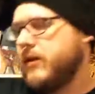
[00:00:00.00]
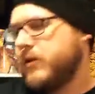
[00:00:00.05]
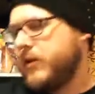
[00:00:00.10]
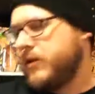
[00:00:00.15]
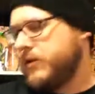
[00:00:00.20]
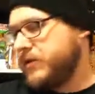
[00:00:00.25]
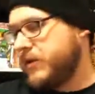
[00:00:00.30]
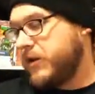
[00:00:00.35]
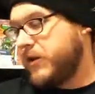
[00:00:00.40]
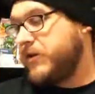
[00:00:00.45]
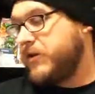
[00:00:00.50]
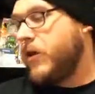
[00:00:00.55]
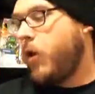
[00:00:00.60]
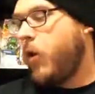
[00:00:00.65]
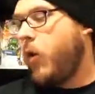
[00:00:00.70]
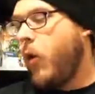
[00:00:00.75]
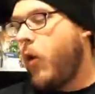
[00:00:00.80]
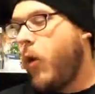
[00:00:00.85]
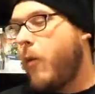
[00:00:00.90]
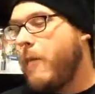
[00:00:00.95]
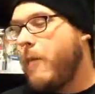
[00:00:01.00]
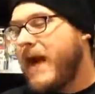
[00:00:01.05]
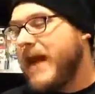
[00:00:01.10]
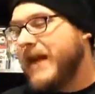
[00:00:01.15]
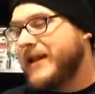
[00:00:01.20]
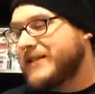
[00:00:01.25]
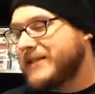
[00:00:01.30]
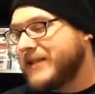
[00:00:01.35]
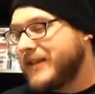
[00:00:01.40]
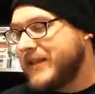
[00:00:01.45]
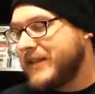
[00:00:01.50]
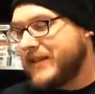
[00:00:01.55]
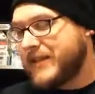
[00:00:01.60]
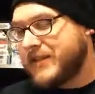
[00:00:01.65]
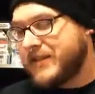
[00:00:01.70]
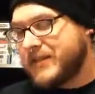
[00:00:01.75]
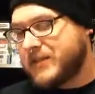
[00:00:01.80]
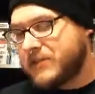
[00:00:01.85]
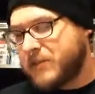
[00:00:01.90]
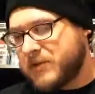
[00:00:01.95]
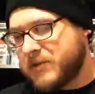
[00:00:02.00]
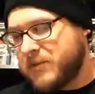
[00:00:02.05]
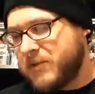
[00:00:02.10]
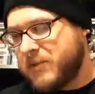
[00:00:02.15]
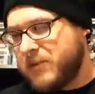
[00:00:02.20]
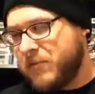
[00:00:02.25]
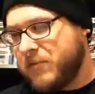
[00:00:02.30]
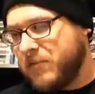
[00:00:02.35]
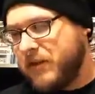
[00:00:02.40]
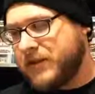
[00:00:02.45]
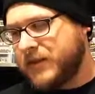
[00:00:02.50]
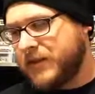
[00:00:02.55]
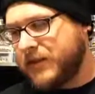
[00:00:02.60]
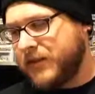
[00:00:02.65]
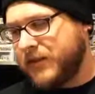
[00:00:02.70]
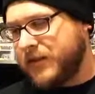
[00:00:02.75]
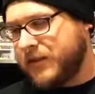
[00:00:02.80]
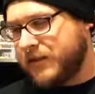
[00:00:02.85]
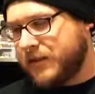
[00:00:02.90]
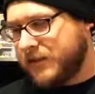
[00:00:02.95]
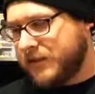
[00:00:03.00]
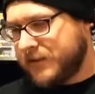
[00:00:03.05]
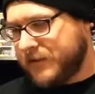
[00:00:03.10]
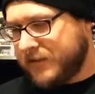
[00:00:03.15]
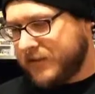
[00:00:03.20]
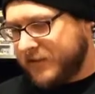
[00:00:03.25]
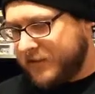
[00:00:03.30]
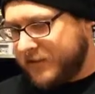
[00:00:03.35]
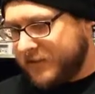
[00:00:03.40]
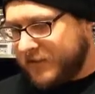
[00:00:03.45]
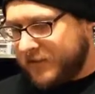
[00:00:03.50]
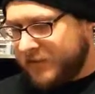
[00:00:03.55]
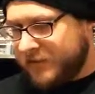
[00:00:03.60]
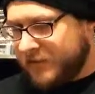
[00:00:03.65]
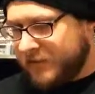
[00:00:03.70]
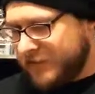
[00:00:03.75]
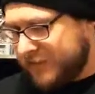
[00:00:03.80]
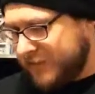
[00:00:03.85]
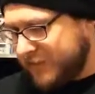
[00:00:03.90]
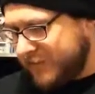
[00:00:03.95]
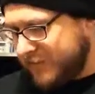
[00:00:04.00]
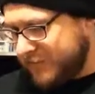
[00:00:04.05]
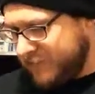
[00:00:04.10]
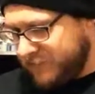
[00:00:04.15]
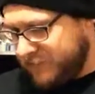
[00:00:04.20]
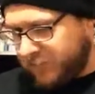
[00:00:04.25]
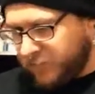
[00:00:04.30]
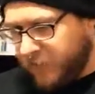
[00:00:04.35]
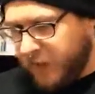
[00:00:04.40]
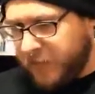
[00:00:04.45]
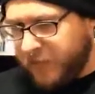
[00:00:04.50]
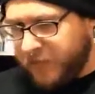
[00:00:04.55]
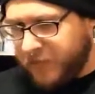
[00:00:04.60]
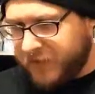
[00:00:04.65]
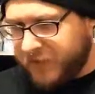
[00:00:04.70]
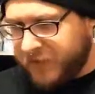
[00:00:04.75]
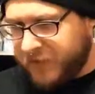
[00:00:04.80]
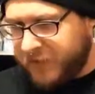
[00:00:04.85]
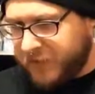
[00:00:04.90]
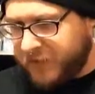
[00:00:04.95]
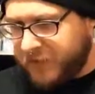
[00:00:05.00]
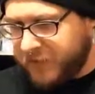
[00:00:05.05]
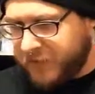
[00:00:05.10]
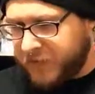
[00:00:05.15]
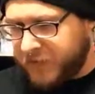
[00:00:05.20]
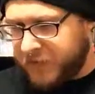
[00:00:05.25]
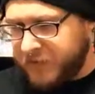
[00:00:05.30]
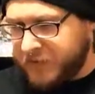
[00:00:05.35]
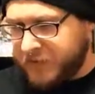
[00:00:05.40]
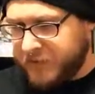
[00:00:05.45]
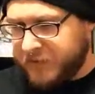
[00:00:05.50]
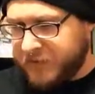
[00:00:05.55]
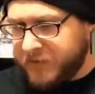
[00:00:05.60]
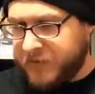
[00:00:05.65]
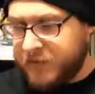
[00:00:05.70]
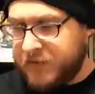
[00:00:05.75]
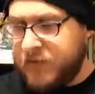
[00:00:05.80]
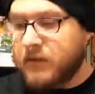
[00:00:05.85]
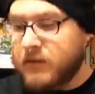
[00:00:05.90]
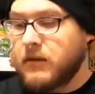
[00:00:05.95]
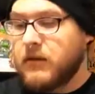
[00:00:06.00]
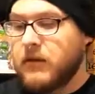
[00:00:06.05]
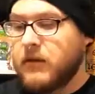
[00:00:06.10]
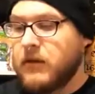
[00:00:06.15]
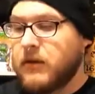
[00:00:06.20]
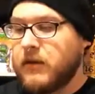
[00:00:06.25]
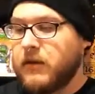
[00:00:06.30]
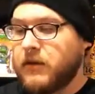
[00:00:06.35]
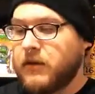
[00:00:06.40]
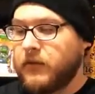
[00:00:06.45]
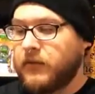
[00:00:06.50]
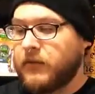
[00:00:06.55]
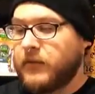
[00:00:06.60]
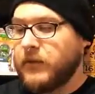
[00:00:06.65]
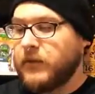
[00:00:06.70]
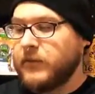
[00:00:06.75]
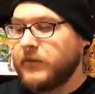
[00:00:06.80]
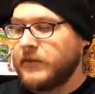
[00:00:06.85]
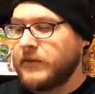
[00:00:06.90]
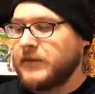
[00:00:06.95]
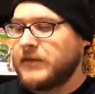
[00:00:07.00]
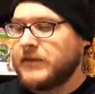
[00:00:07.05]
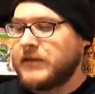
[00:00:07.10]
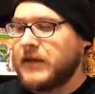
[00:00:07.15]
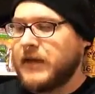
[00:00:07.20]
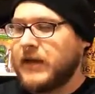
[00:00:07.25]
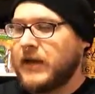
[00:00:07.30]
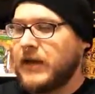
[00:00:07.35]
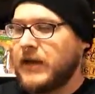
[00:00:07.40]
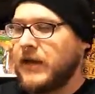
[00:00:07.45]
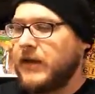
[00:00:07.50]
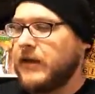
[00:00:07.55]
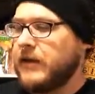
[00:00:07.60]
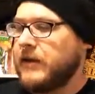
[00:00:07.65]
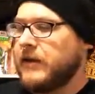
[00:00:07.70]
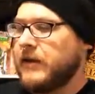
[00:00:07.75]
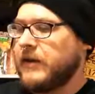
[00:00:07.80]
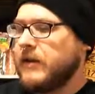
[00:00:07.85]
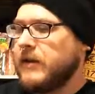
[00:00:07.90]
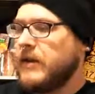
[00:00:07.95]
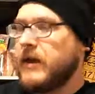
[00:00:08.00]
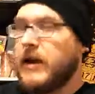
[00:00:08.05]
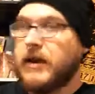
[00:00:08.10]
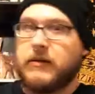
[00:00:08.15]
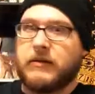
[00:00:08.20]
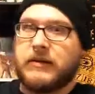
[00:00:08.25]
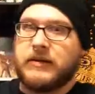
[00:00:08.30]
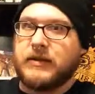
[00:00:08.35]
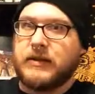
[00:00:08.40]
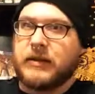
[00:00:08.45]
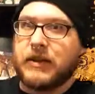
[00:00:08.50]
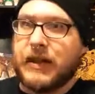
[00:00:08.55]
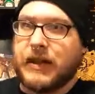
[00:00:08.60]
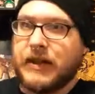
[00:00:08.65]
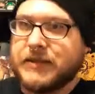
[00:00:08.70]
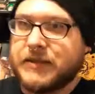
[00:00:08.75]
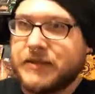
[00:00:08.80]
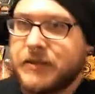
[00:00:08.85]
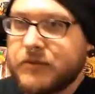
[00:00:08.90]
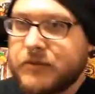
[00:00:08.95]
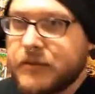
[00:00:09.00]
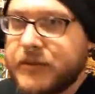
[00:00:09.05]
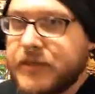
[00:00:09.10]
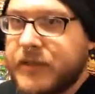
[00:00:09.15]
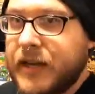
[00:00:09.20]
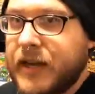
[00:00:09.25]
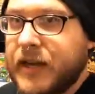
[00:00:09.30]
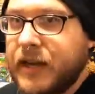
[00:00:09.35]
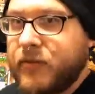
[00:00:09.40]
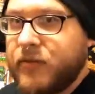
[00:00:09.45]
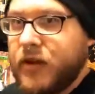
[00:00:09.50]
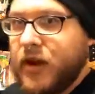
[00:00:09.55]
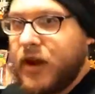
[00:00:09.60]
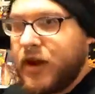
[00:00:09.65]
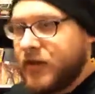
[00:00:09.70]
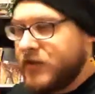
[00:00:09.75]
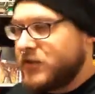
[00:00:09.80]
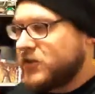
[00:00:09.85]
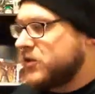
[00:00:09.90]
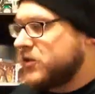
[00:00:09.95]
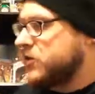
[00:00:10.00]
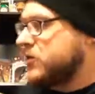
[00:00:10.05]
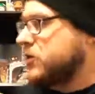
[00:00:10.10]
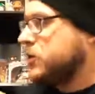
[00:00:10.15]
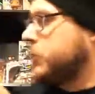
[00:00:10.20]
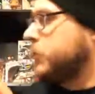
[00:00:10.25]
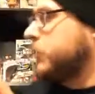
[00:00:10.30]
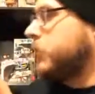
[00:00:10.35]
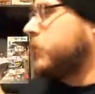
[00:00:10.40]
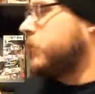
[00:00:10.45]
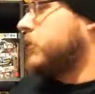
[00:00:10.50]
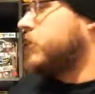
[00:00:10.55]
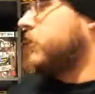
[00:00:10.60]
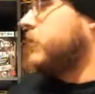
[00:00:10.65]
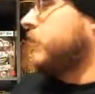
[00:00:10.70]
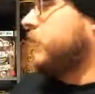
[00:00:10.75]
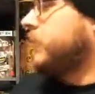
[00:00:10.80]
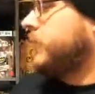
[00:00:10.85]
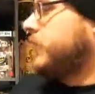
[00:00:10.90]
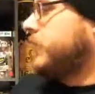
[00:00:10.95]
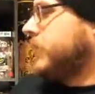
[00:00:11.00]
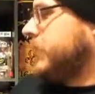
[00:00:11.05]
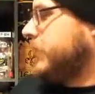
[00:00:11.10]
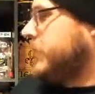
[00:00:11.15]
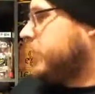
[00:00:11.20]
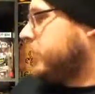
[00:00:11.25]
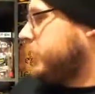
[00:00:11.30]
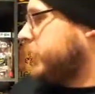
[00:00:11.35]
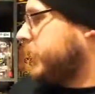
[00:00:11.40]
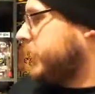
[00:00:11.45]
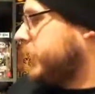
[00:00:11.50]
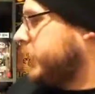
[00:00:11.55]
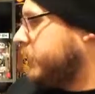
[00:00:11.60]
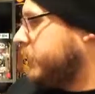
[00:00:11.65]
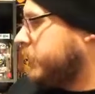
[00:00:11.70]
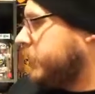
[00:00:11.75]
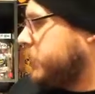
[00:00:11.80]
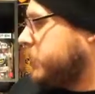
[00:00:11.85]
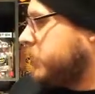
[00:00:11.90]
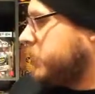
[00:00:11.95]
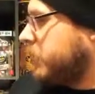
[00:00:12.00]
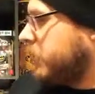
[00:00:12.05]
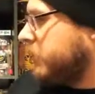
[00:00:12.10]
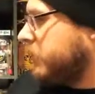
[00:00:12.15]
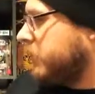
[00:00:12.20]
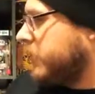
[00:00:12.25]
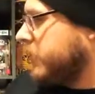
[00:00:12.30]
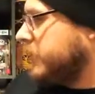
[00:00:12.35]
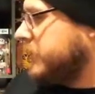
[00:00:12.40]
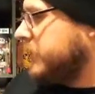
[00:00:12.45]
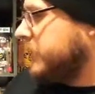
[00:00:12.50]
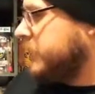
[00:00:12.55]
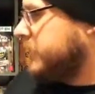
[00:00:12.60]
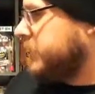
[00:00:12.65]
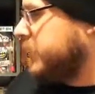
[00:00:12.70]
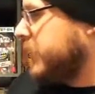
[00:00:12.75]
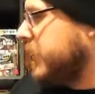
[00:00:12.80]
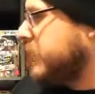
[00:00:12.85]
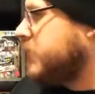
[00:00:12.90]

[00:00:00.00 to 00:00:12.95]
And the whole magazine. This must be the monthly. Uh, Robert Kirkman interview inside. I don't need the glasses to read that. I've got super 3D vision already. So